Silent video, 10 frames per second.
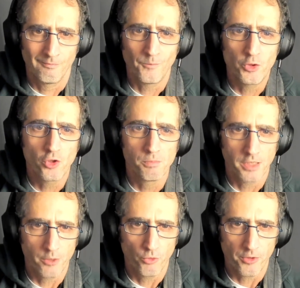You can
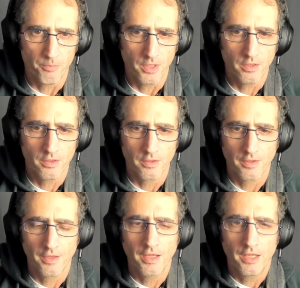play with me.
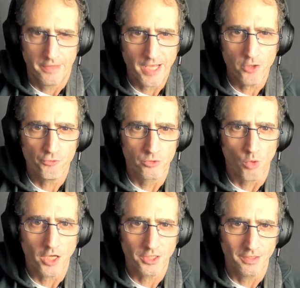Thank you for
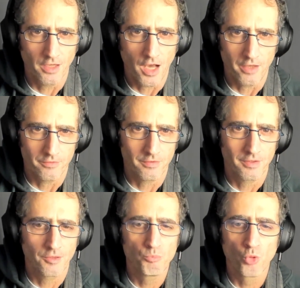watching, guys.
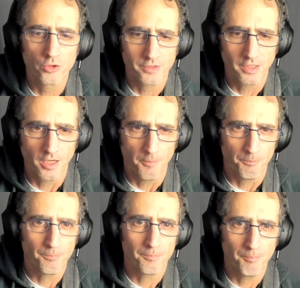More to come.
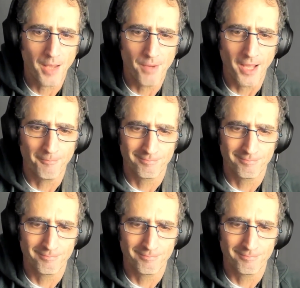Bye bye.